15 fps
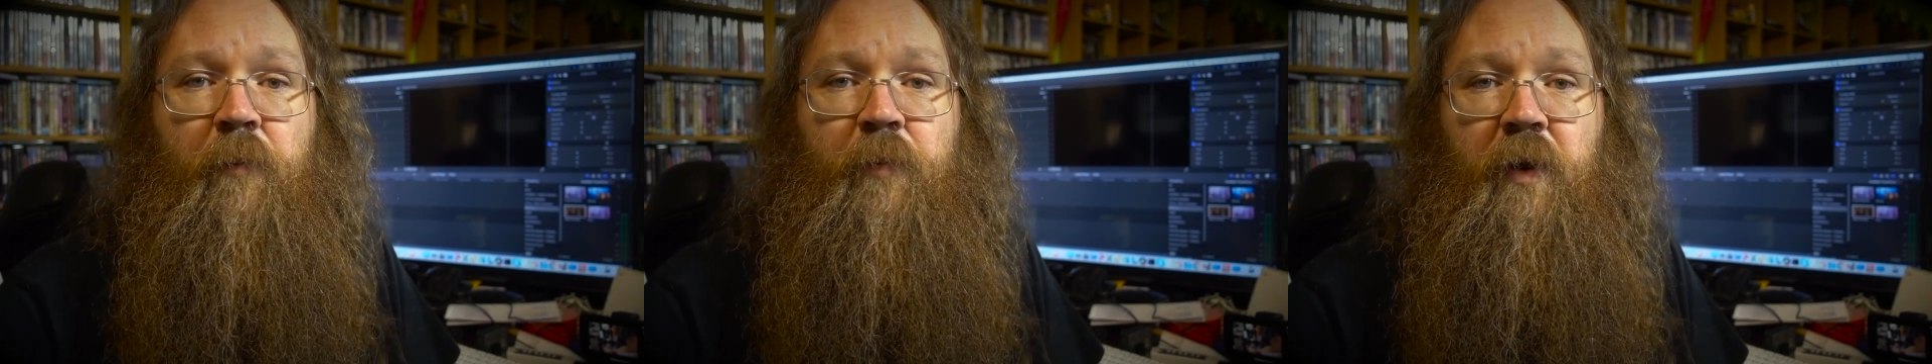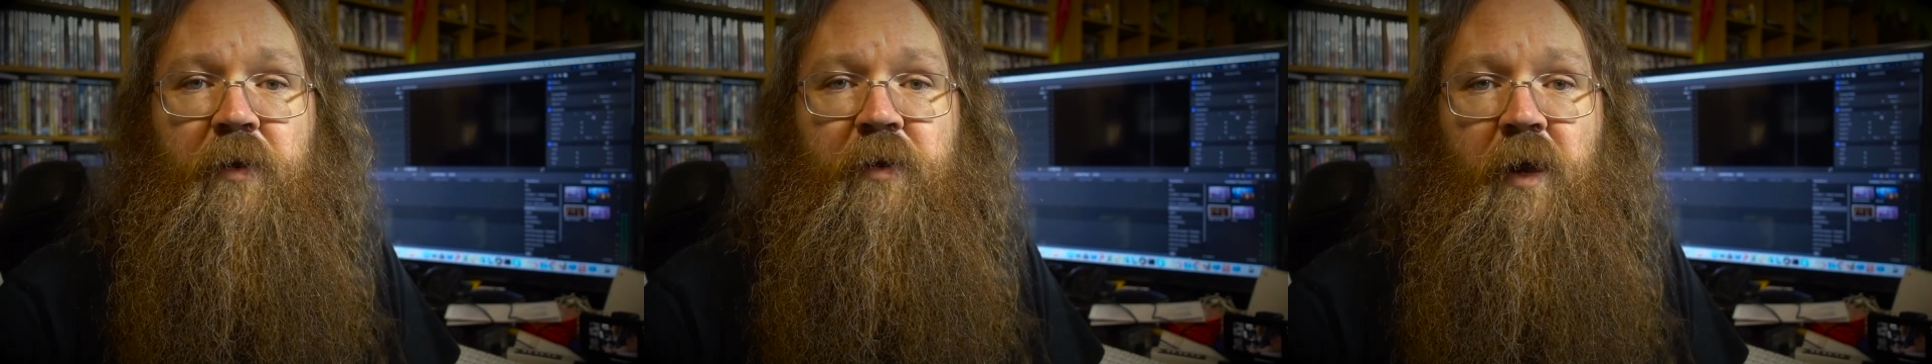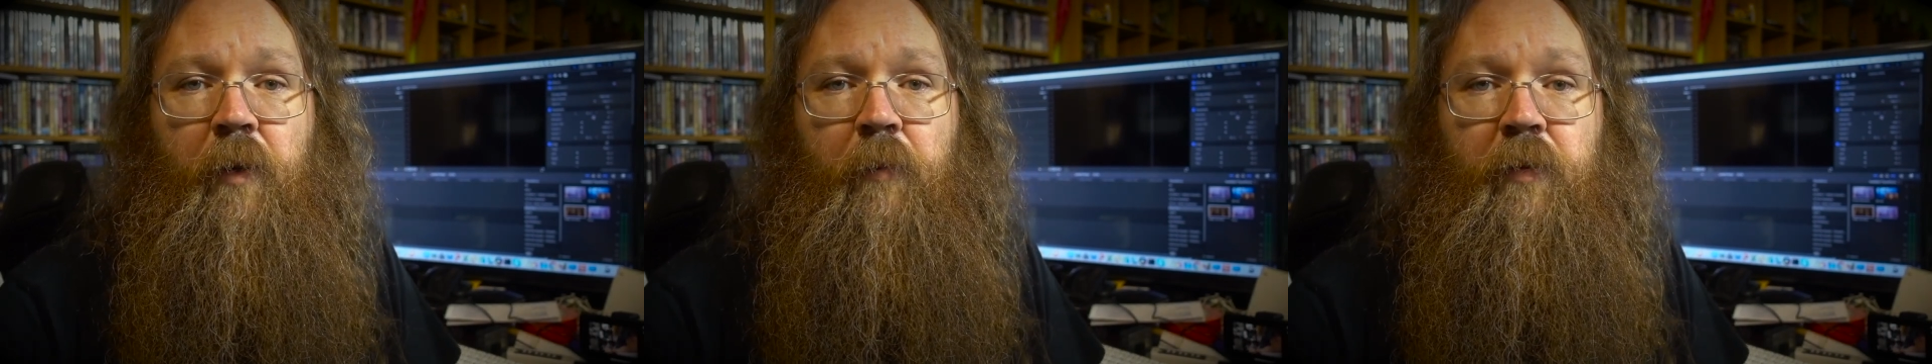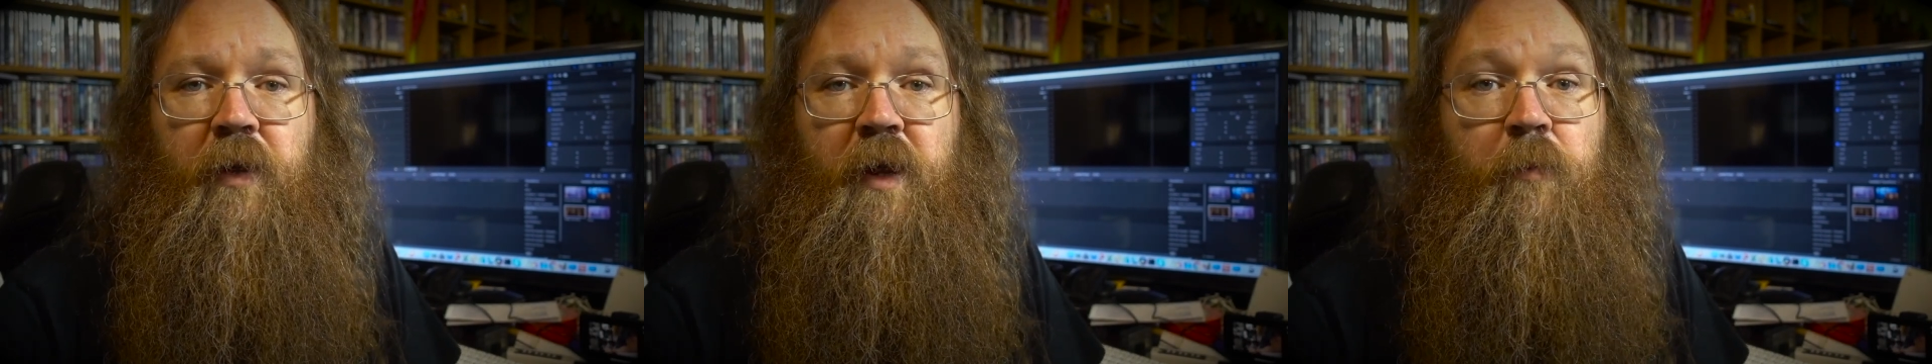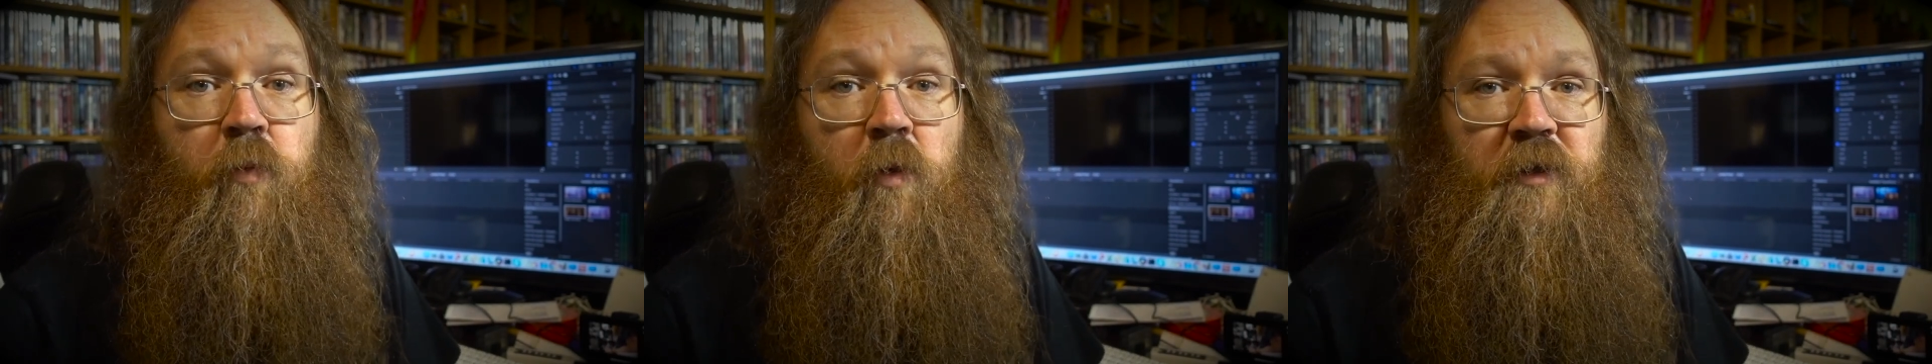I picked up.
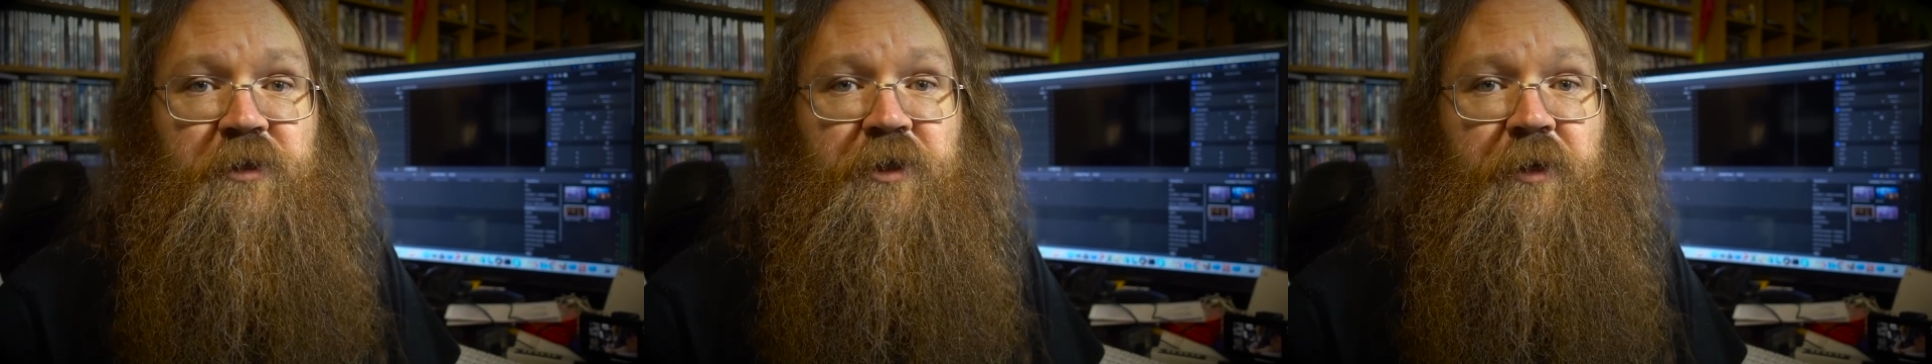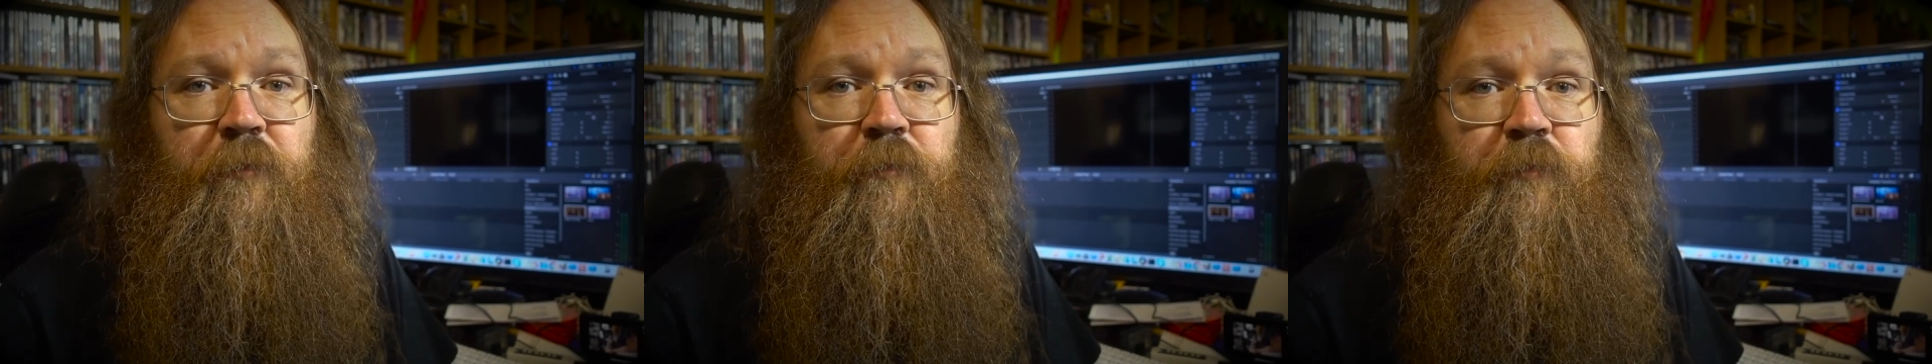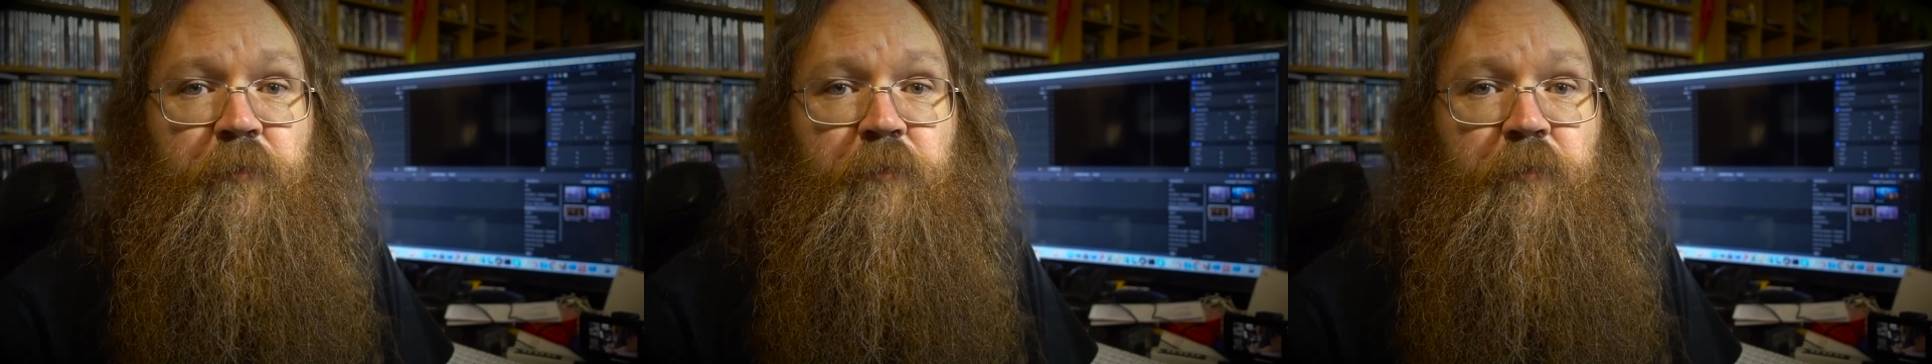Keep watching.